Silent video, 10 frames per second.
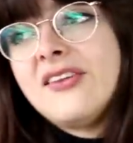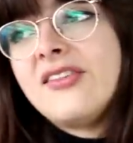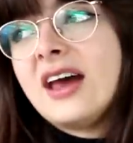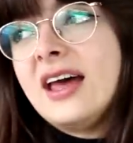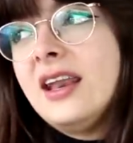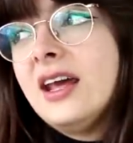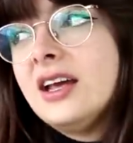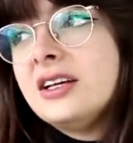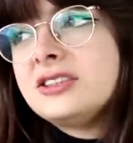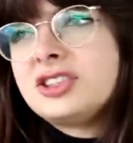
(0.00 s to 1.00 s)
than
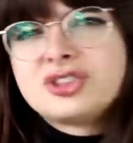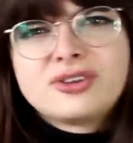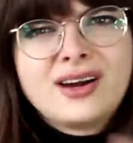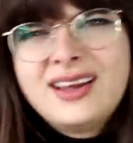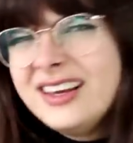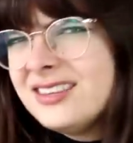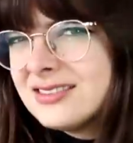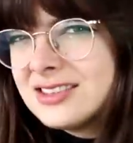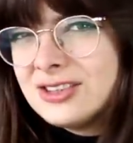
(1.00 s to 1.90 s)
trying